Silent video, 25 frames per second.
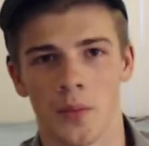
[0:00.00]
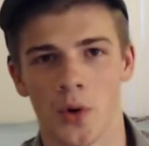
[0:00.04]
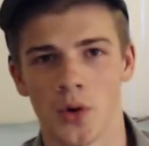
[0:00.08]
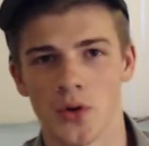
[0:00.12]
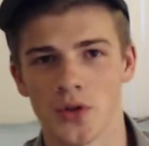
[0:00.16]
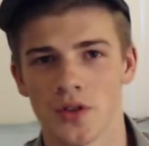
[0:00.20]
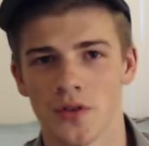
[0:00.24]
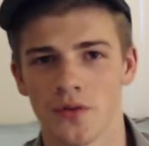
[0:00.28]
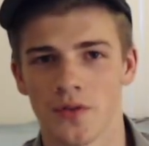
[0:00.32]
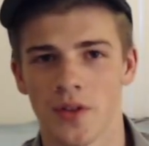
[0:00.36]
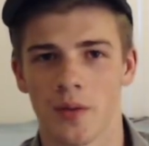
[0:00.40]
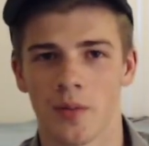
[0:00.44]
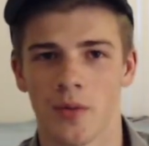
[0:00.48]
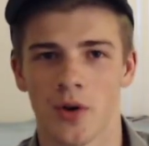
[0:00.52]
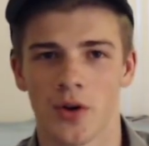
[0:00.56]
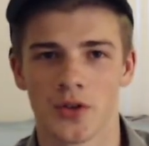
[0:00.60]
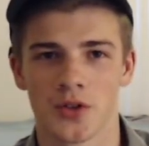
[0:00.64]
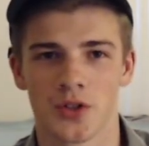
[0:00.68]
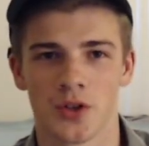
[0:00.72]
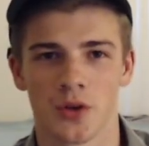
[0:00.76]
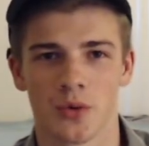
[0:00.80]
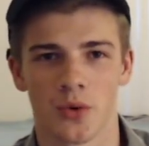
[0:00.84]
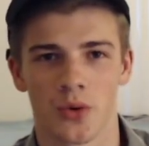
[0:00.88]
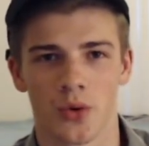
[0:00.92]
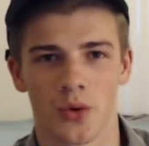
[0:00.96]
Most of them
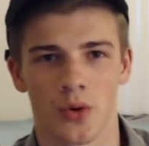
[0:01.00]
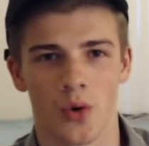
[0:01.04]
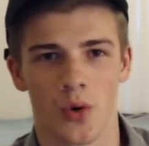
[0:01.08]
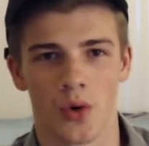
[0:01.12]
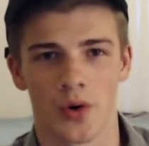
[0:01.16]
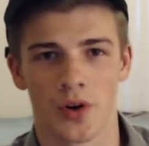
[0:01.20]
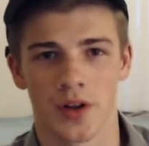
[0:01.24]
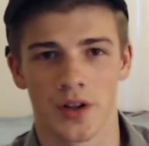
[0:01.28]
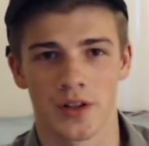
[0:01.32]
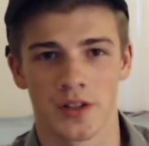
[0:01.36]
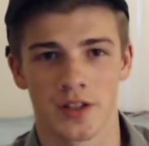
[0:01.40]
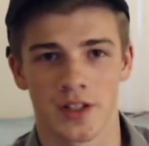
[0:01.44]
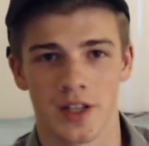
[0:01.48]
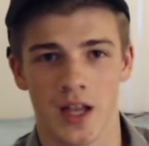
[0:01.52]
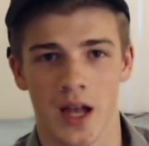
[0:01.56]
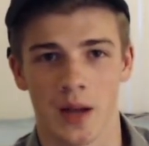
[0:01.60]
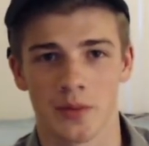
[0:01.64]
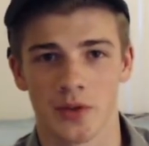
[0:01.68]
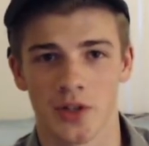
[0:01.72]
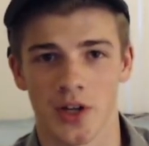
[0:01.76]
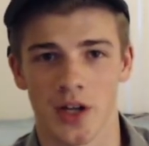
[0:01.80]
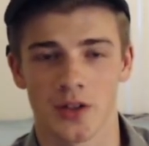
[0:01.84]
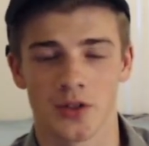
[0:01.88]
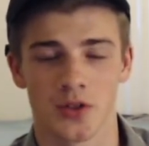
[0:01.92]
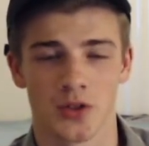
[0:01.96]
also were recorded on
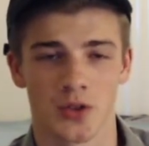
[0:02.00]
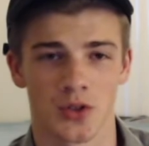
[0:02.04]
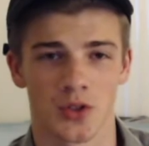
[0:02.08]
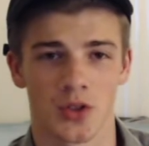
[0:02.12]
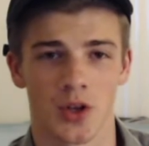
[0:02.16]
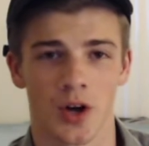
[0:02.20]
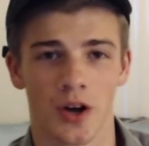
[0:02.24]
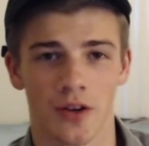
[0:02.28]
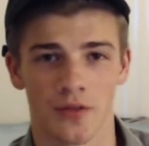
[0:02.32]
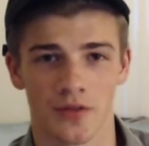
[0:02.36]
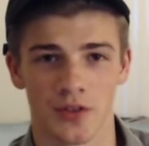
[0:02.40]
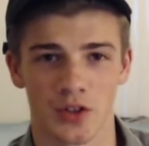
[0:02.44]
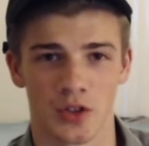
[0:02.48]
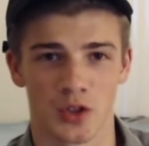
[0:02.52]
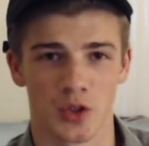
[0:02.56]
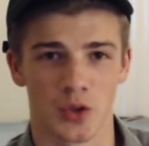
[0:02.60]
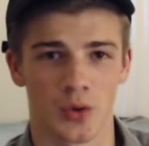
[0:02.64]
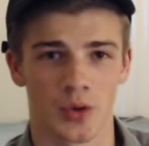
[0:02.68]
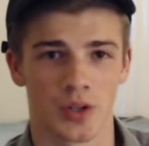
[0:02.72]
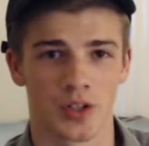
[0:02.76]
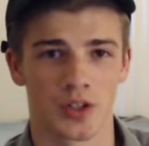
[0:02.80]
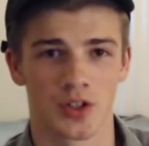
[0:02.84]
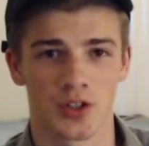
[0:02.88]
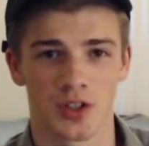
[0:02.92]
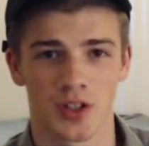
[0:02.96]
Snapchat, so sorry if the
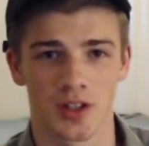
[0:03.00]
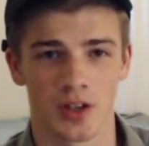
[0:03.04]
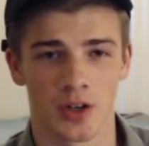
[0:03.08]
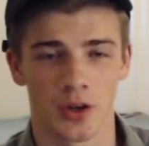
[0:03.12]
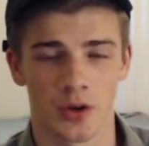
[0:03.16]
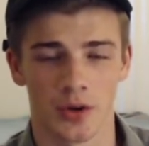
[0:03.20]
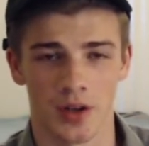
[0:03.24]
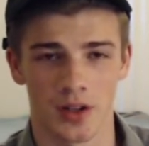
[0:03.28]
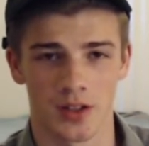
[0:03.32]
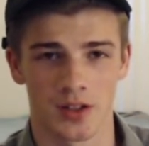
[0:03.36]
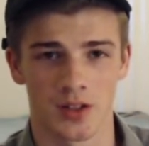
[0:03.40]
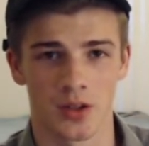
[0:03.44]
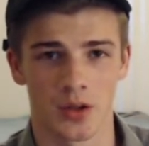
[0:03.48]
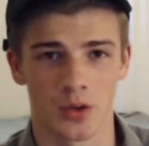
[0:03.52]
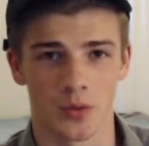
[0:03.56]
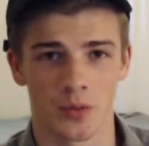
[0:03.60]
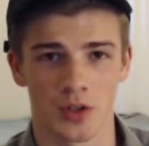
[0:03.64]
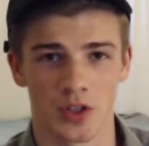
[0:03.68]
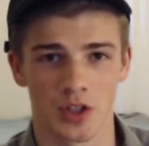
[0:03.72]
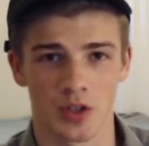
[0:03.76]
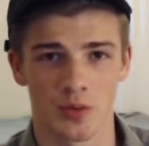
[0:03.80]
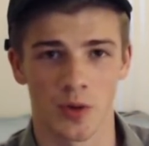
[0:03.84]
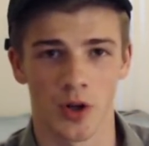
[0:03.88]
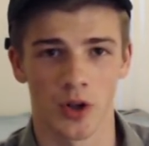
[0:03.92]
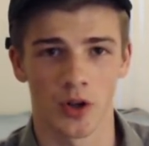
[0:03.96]
screen just, you know, gets a little
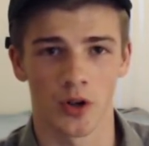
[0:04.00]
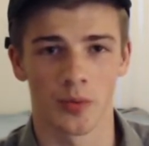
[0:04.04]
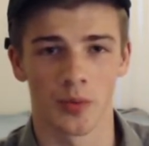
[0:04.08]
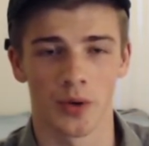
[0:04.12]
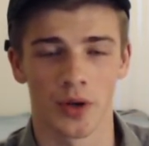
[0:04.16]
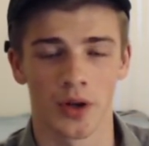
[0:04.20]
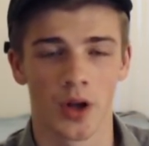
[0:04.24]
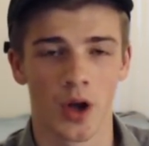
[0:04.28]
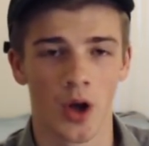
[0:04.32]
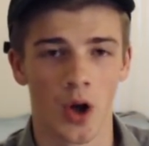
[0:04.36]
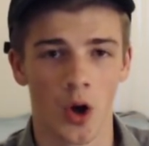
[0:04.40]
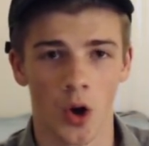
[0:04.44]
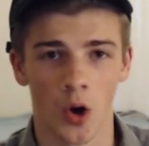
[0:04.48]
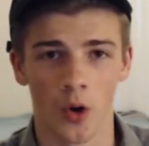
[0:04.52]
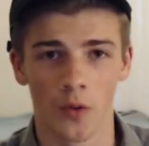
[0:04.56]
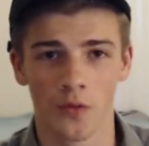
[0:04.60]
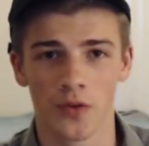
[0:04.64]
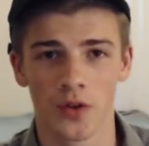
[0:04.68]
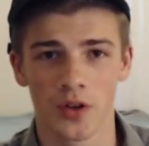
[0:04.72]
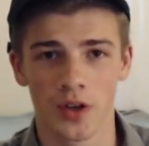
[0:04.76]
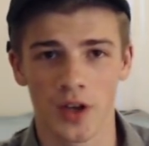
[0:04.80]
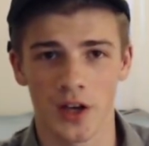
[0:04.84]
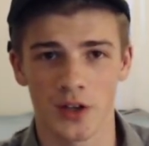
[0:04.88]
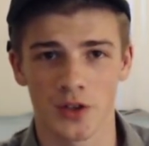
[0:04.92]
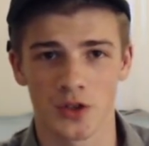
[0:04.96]
bit smaller, but
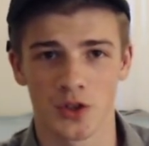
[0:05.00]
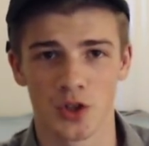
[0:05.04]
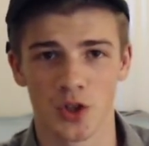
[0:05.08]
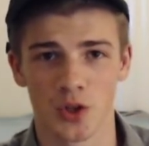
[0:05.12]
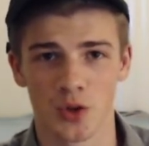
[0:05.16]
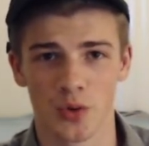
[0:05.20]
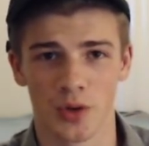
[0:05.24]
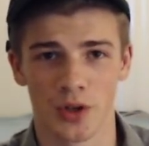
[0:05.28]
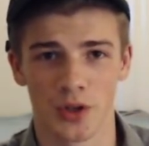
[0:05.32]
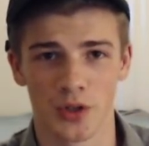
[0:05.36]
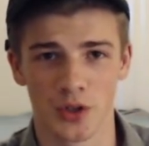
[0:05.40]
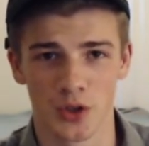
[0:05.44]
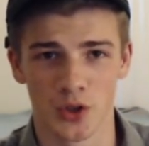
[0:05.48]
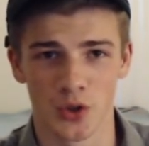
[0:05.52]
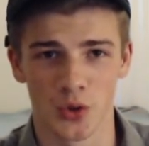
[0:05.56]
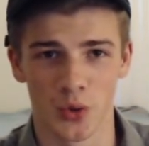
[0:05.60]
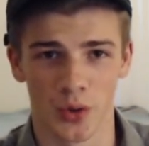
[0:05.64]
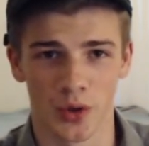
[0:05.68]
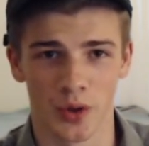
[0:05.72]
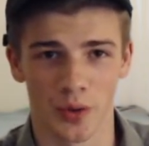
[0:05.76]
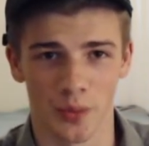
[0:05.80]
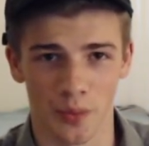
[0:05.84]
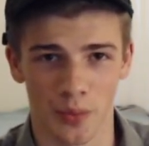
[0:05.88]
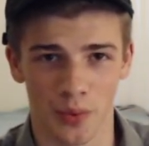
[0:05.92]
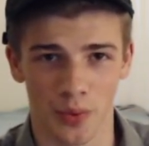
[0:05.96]
hopefully you guys do
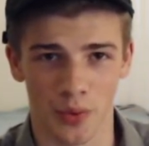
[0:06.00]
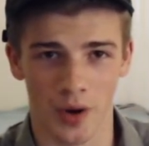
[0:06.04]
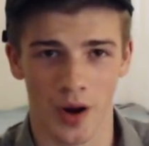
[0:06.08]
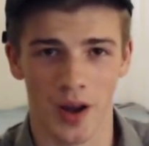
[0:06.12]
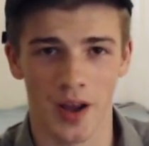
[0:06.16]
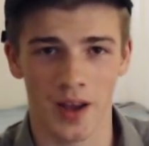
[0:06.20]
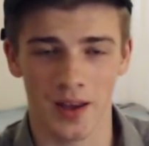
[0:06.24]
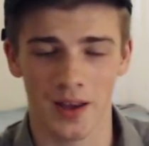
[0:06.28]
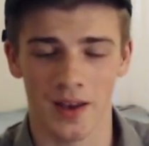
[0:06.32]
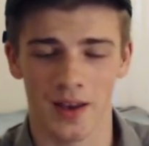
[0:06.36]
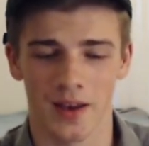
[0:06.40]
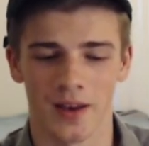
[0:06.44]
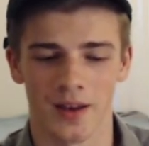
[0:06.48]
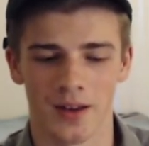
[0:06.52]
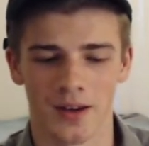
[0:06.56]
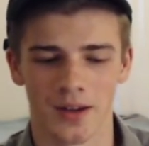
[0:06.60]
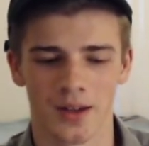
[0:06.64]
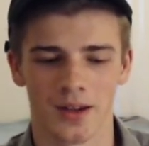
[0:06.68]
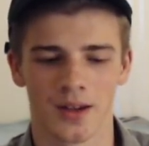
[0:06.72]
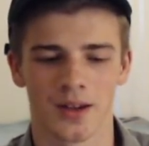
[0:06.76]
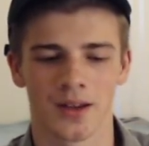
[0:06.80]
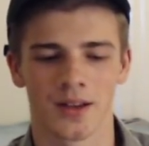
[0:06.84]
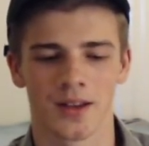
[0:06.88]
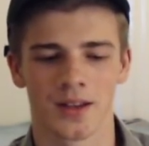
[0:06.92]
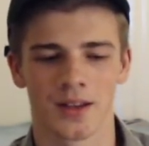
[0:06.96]
enjoy the prank, and
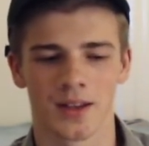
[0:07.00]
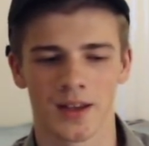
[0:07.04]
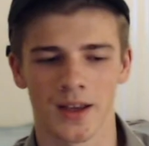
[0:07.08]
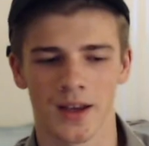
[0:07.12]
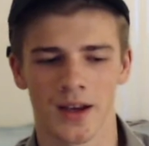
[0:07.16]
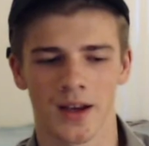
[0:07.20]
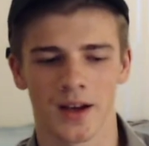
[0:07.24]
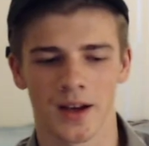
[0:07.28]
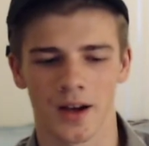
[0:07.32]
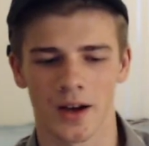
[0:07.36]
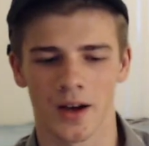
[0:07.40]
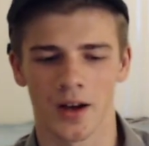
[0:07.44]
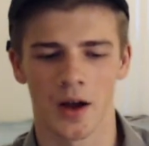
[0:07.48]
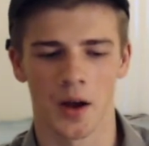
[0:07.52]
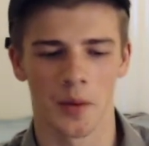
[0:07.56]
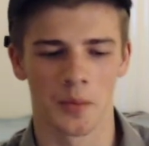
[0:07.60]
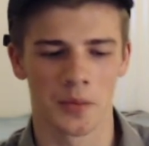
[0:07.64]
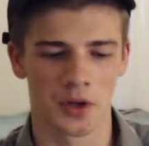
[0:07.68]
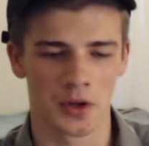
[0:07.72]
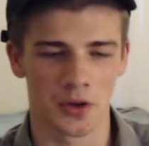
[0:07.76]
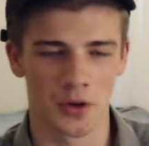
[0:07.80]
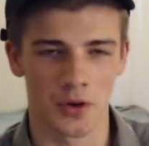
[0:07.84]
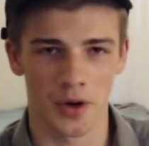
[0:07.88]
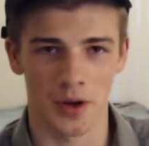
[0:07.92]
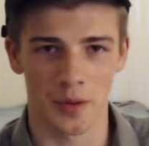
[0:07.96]
uh, yeah, I'm
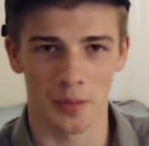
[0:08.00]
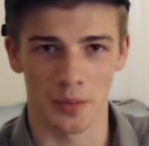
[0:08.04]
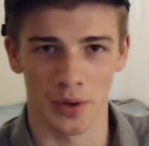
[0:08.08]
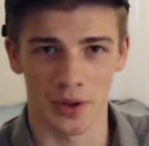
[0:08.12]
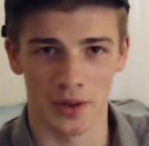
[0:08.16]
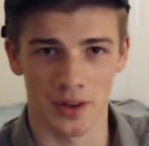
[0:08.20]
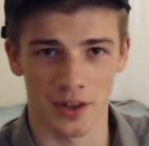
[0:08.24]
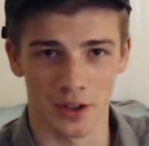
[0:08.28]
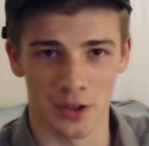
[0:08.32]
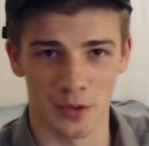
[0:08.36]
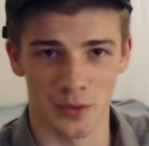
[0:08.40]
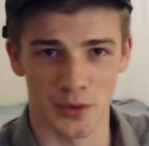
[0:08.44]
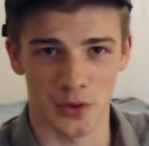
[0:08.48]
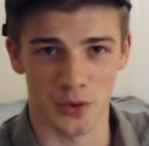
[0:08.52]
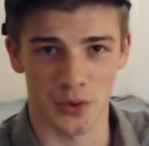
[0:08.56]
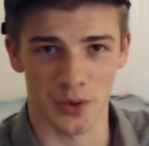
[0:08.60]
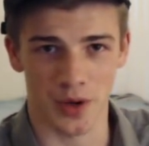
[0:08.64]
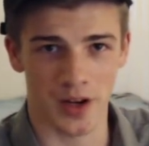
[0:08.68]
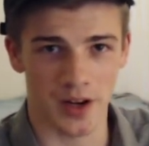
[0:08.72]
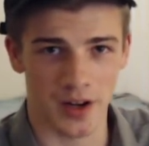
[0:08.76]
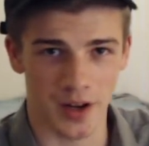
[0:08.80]
gonna go ahead and play the clips right